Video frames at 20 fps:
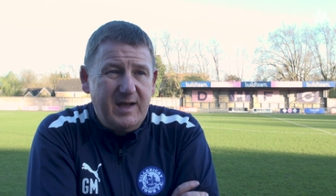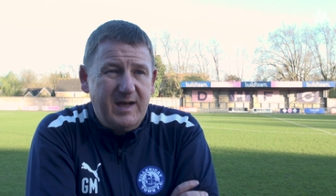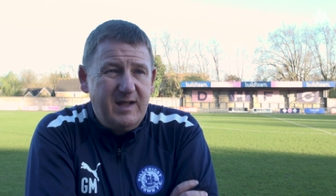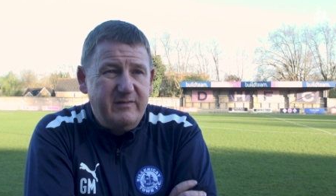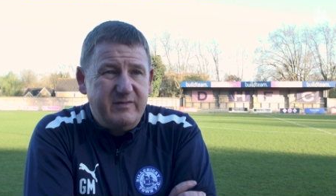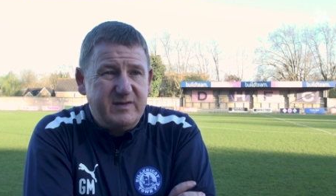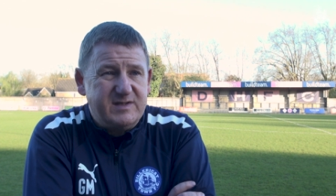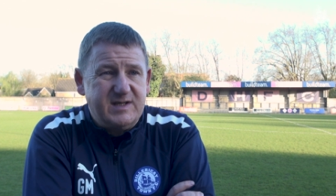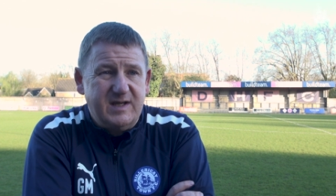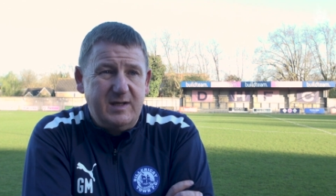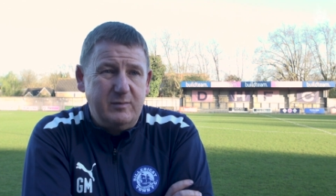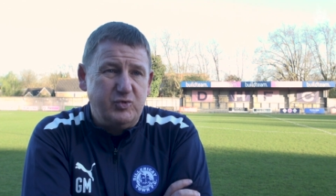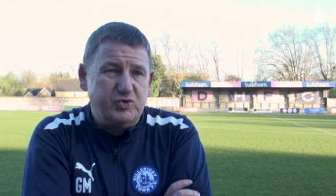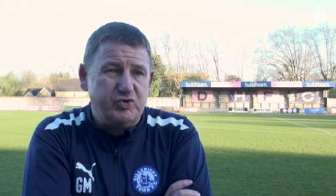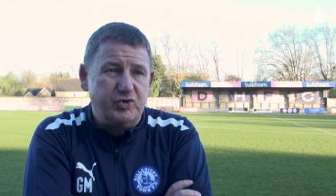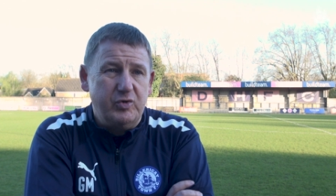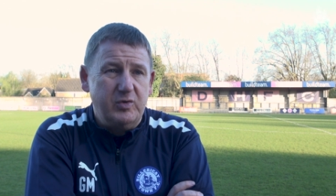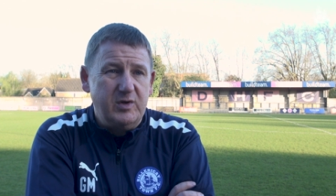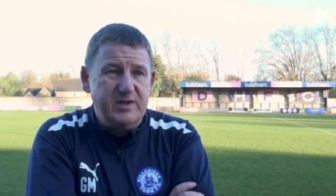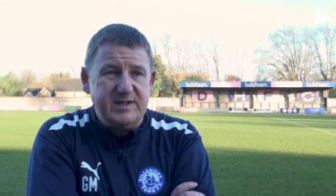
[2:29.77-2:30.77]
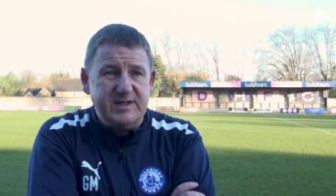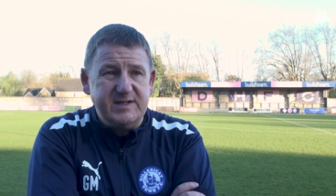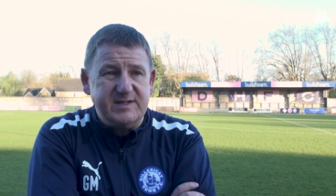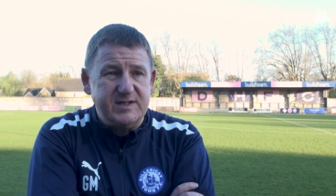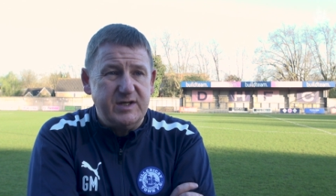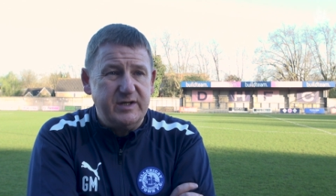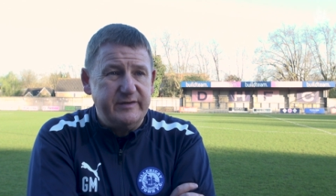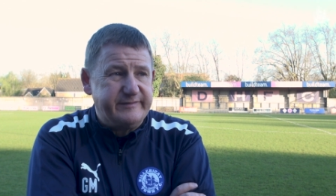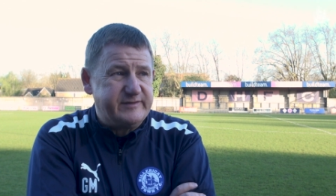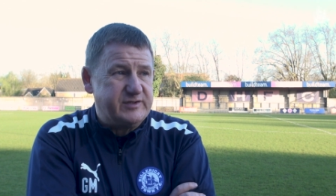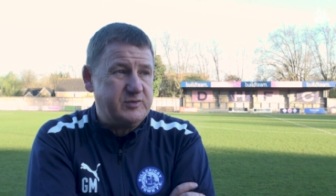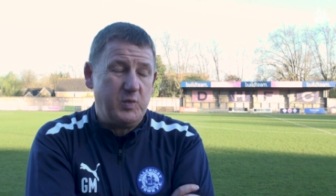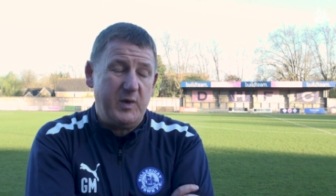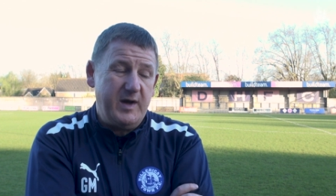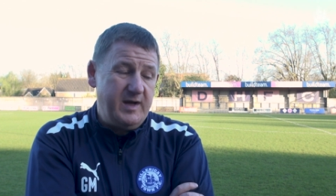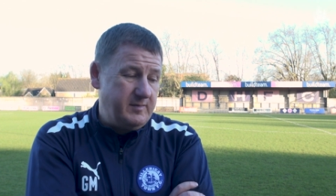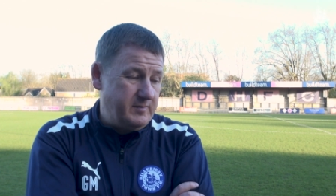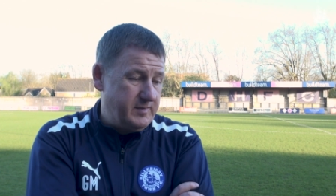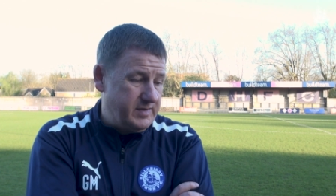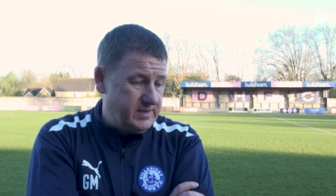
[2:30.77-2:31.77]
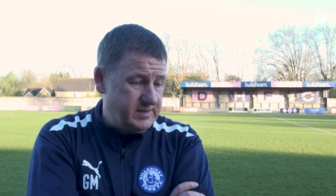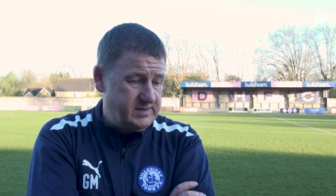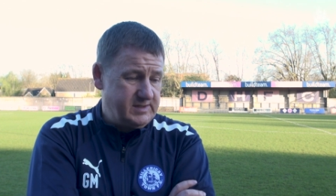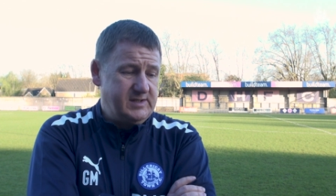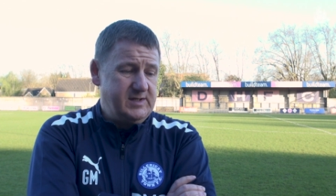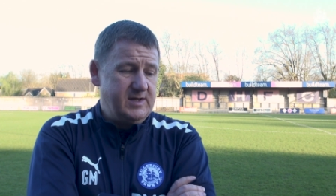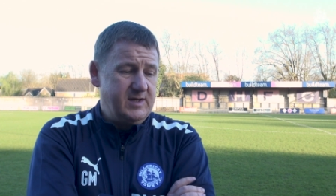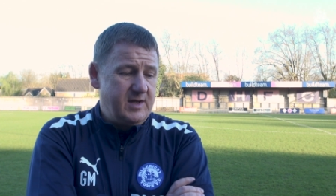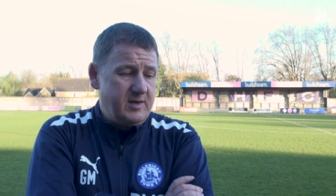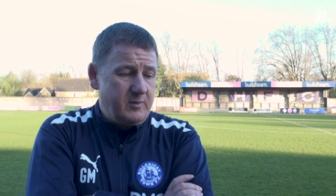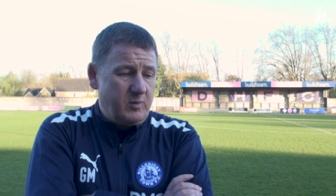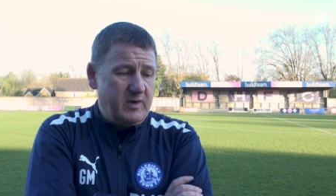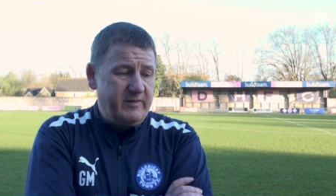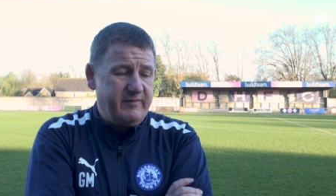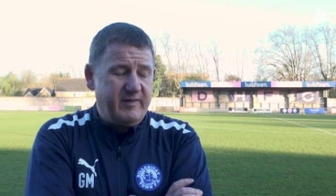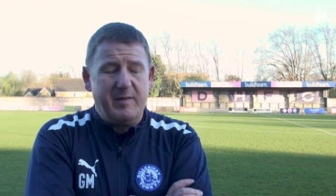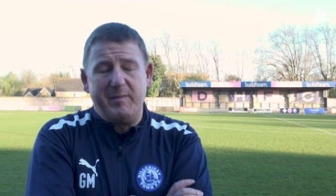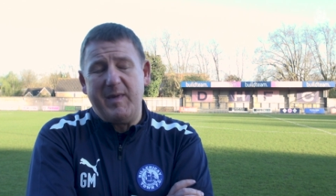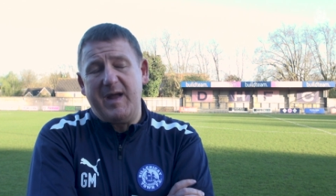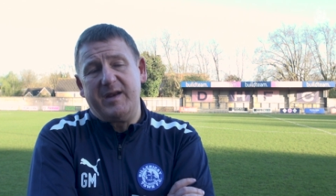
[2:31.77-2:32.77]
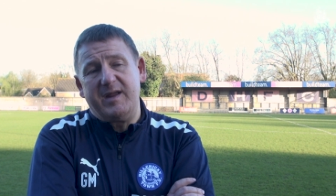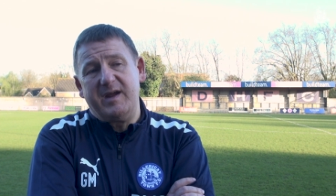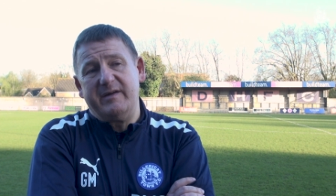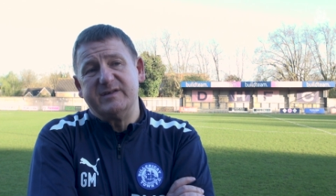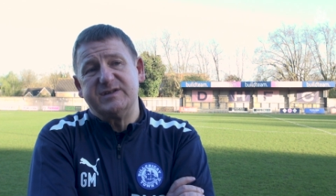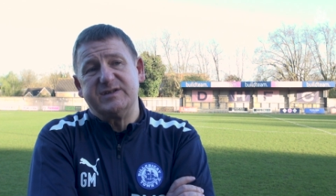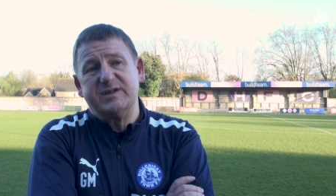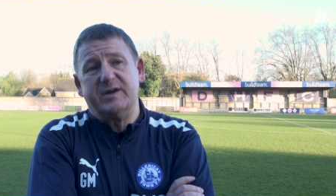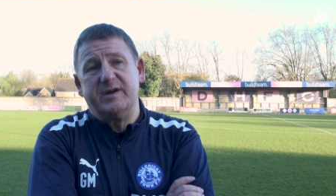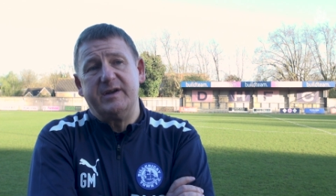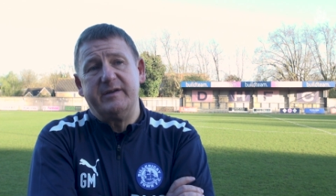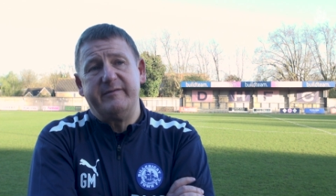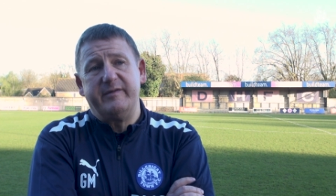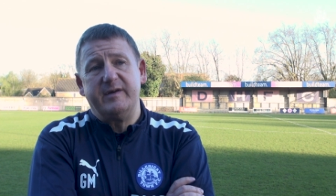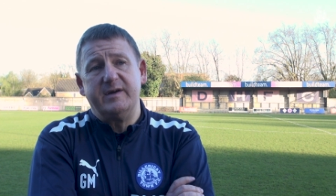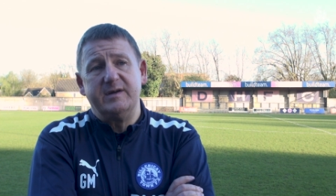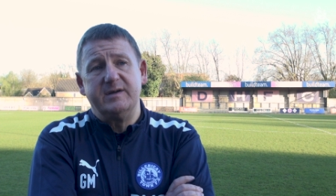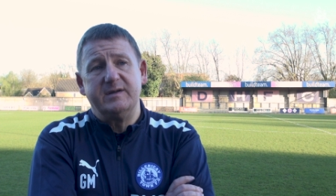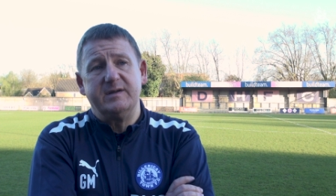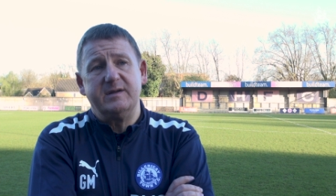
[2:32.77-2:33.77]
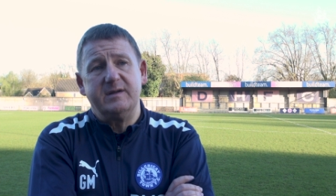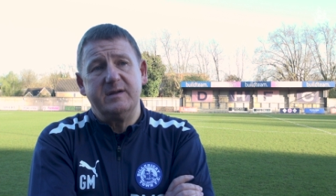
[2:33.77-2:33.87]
Neither team truly deserved to win, but we've come out the other side of the